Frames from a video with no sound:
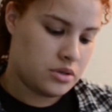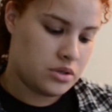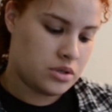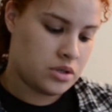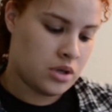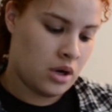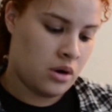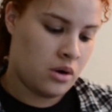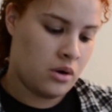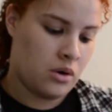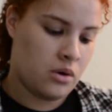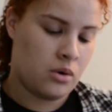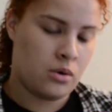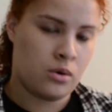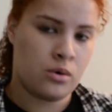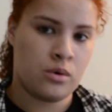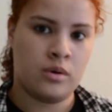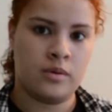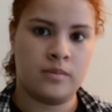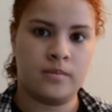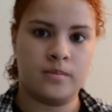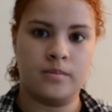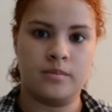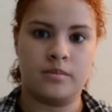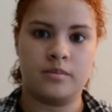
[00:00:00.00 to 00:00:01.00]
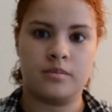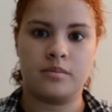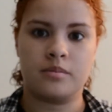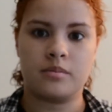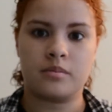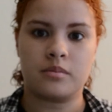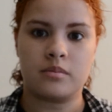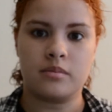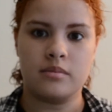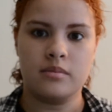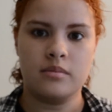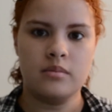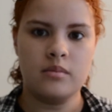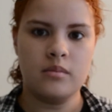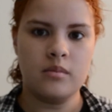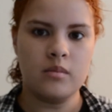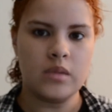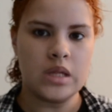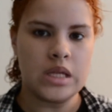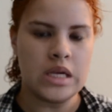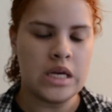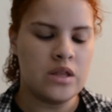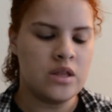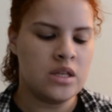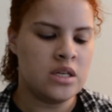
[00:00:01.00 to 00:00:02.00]
So
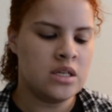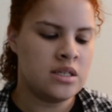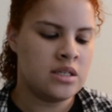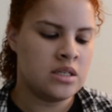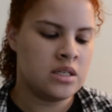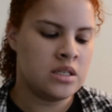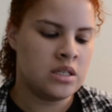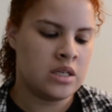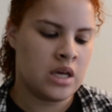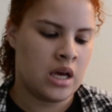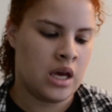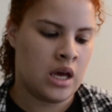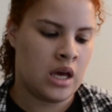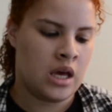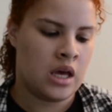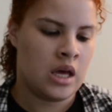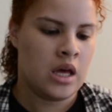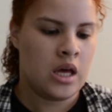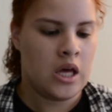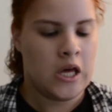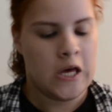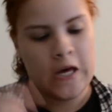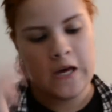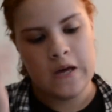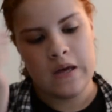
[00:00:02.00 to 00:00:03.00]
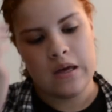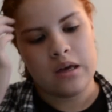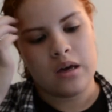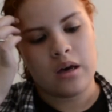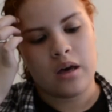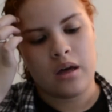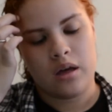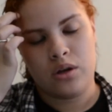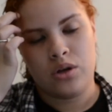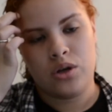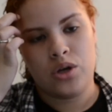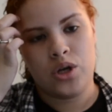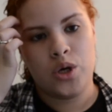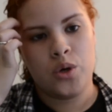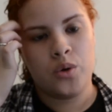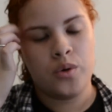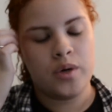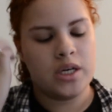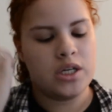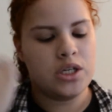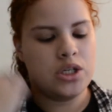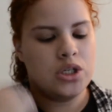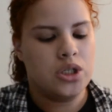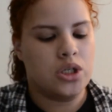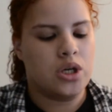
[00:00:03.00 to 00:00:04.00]
this is a
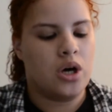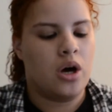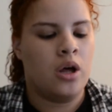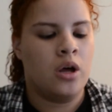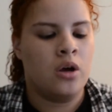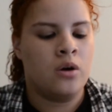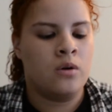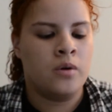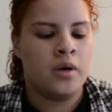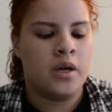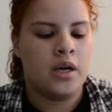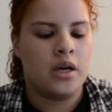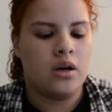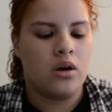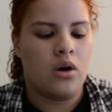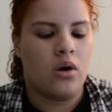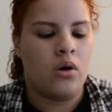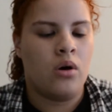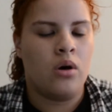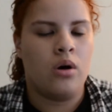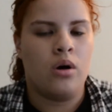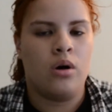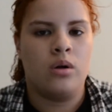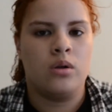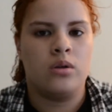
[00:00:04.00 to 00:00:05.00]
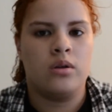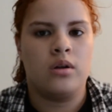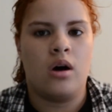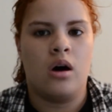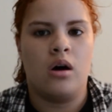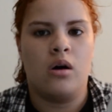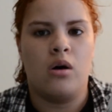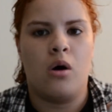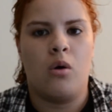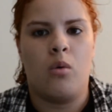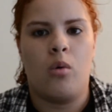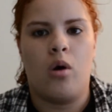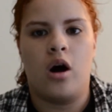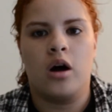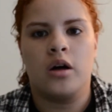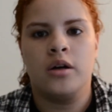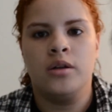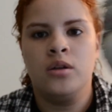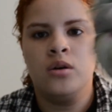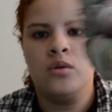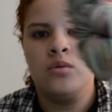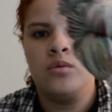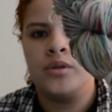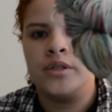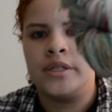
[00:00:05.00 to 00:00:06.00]
new-ish colorway called A Walk in
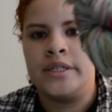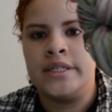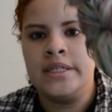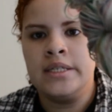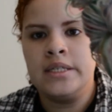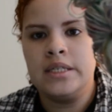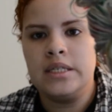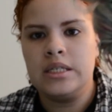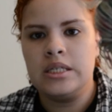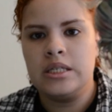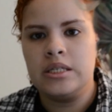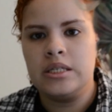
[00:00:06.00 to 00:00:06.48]
the Woods.